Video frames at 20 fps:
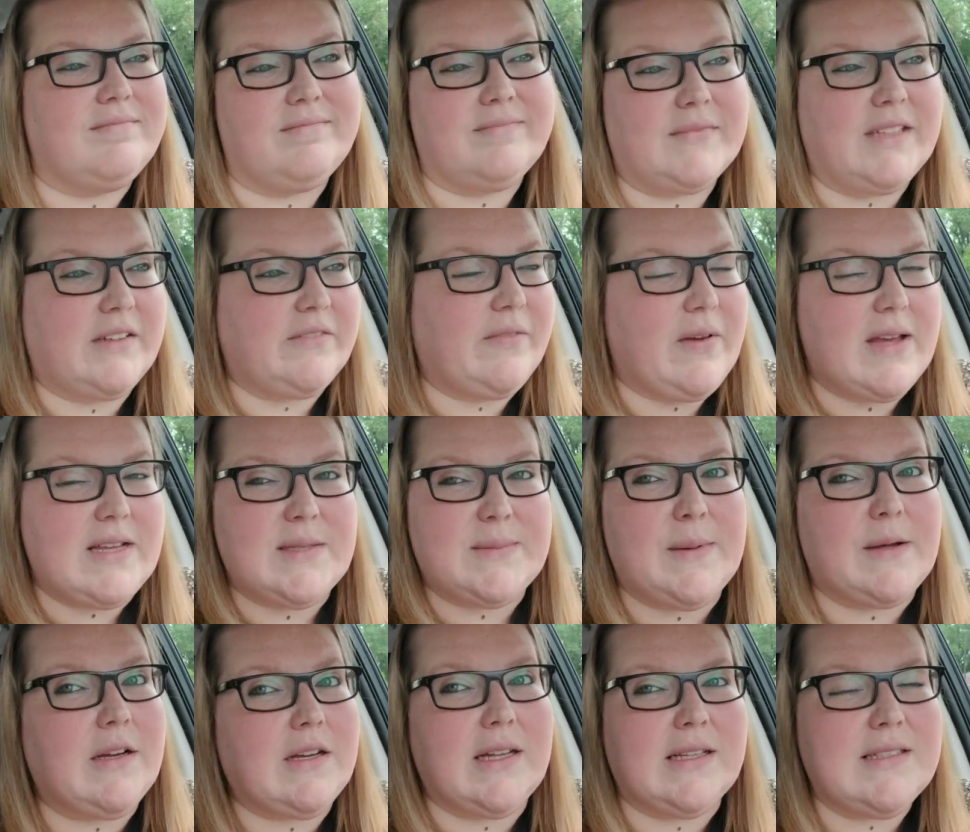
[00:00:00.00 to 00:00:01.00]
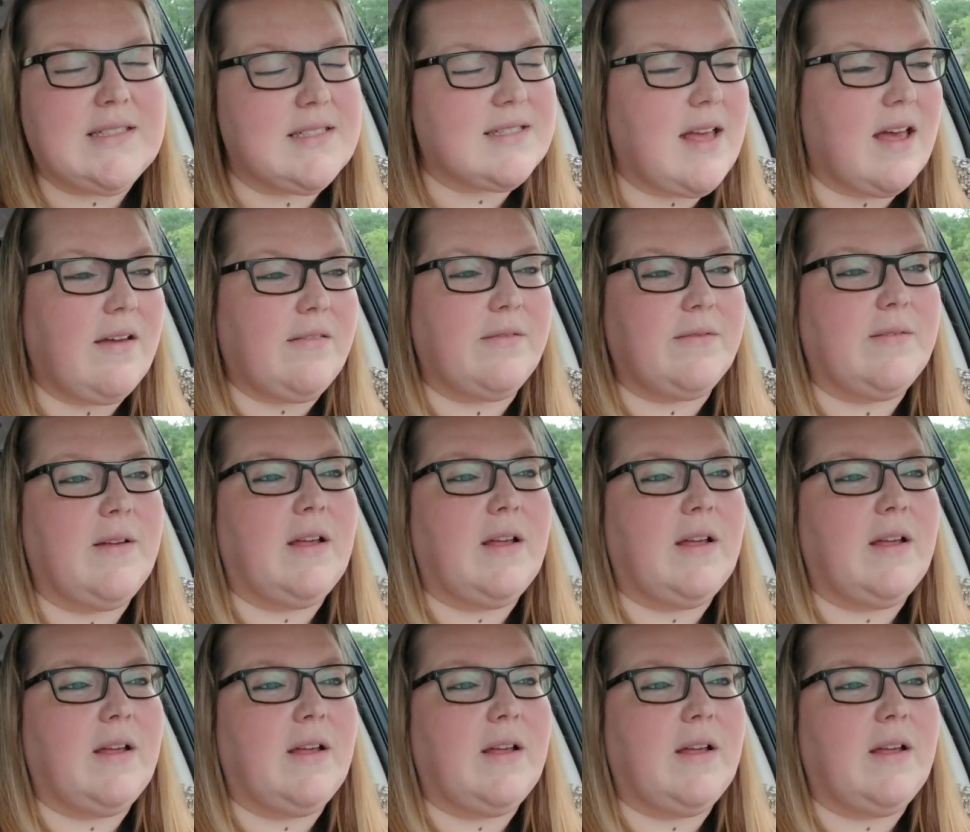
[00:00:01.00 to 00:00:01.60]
like Facebook and stuff,